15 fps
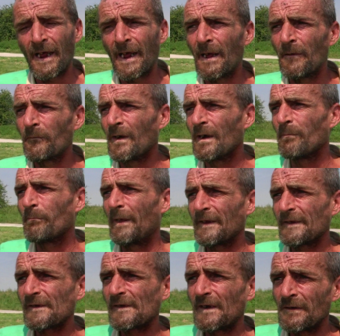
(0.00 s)
have our
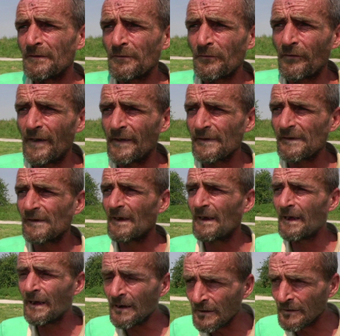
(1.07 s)
best interests at
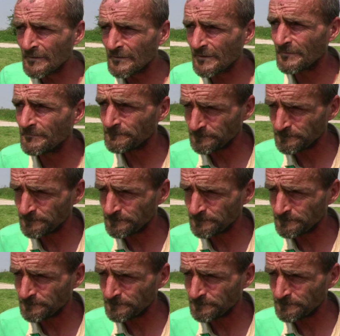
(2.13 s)
heart.